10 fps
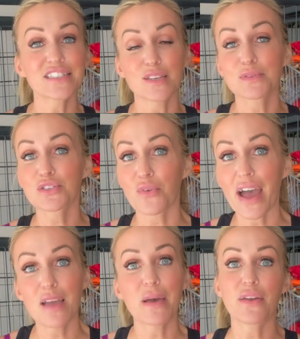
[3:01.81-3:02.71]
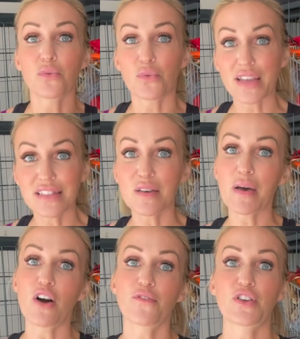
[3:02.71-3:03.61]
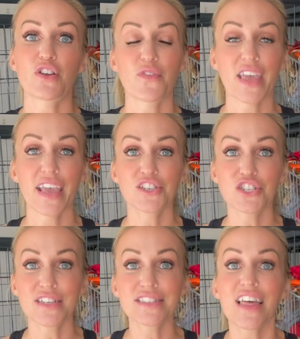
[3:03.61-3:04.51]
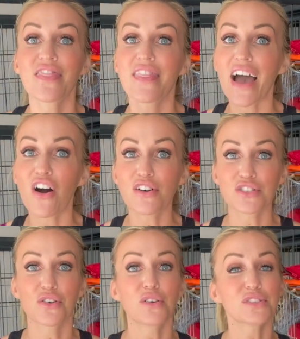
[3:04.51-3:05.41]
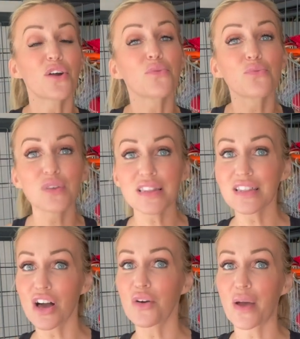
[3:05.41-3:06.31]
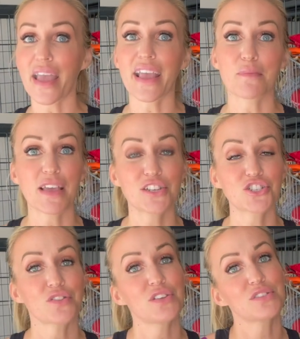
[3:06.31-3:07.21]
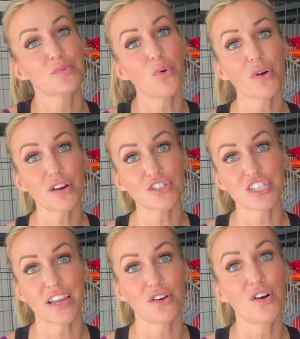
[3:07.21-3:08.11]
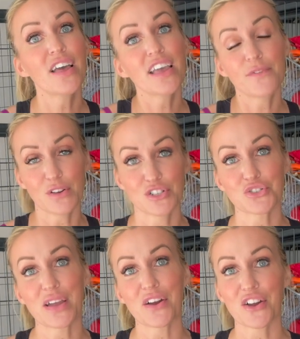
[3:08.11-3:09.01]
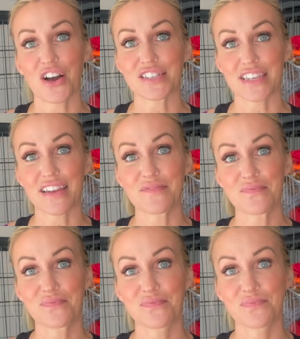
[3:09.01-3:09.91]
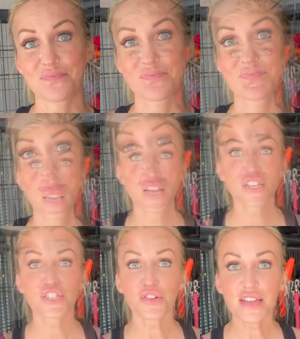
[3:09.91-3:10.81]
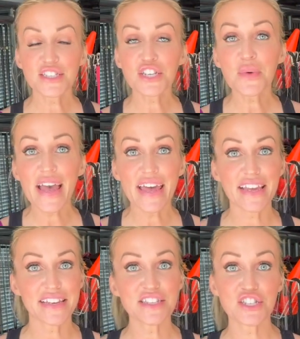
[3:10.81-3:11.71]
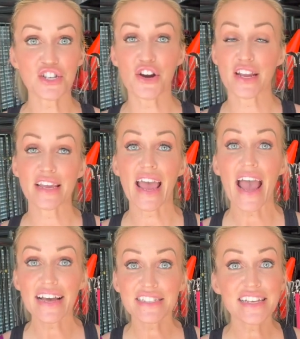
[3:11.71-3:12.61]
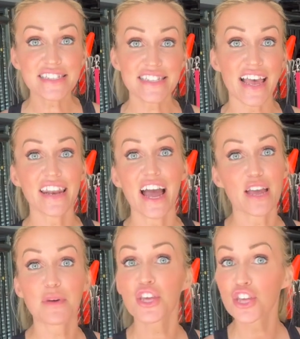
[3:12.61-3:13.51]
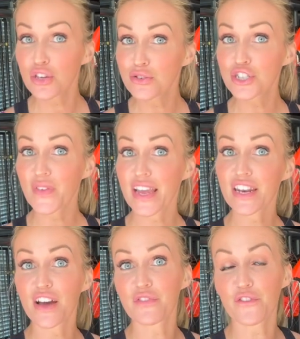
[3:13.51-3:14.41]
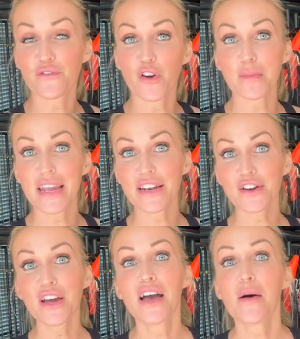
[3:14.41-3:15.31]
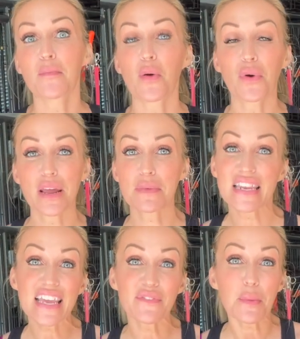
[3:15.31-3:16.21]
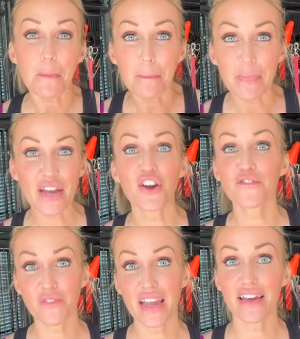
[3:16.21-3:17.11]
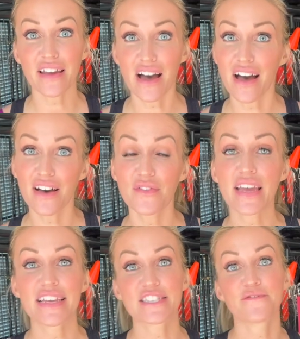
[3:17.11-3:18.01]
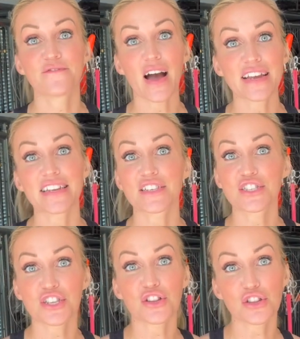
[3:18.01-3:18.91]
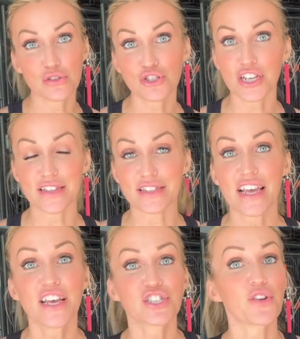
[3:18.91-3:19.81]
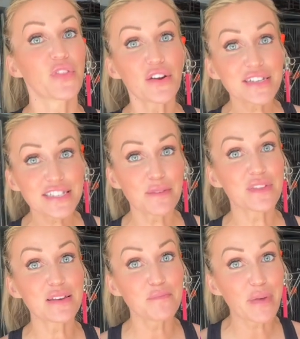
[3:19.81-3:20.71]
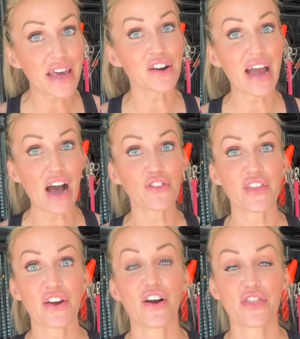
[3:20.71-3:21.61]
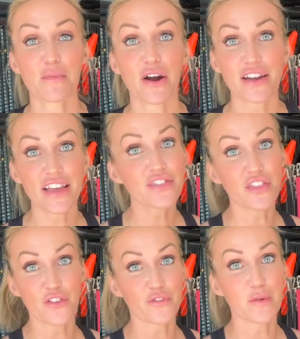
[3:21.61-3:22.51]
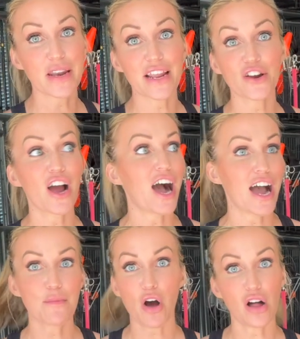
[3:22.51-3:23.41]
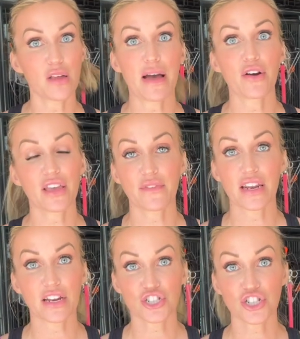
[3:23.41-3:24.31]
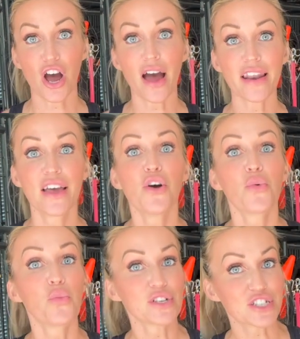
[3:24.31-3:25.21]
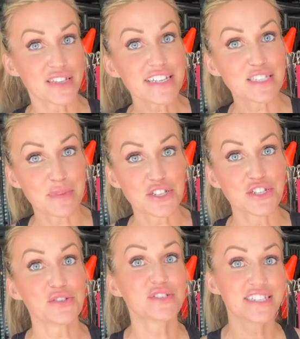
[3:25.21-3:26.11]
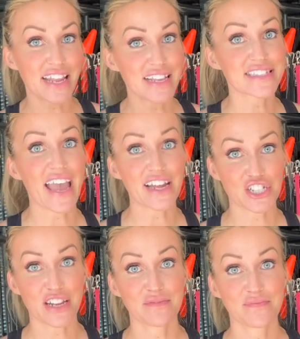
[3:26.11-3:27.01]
subscribe, and ring the bell for notifications, that also goes a really long way in making sure that you support our channel if you're enjoying our content. So let's go ahead and get started. As I said, I am a huge fan of the Furminator, but what I'm an even bigger fan of is finding solutions. So if there is something better out there on the market than the Furminator, I'm all about giving it a shot, which leads me to today's gadget,